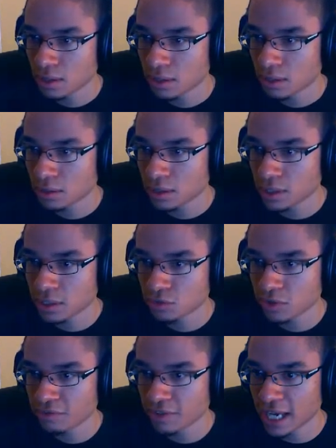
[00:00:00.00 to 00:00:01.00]
Hold on, let's
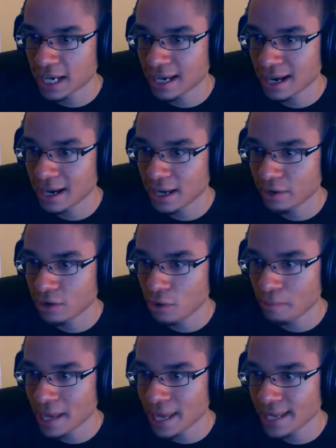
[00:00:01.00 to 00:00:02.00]
wait for that car to go
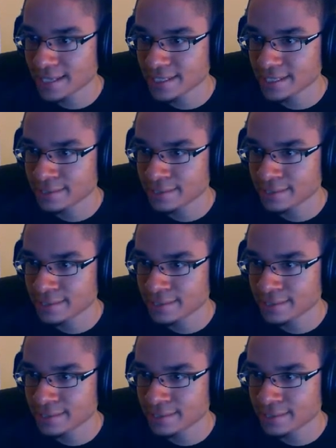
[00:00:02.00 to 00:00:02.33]
past.